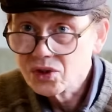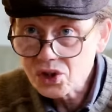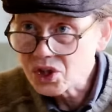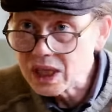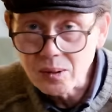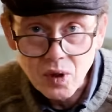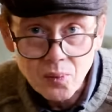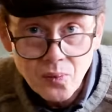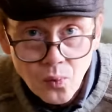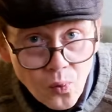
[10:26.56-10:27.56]
just keep
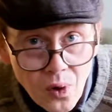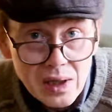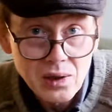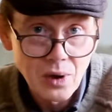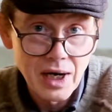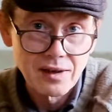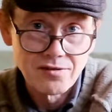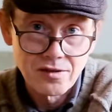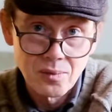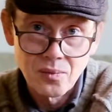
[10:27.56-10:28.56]
them well away
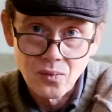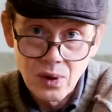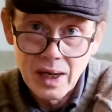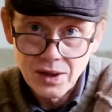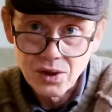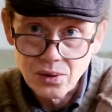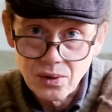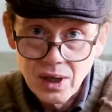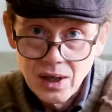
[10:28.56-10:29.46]
from where you,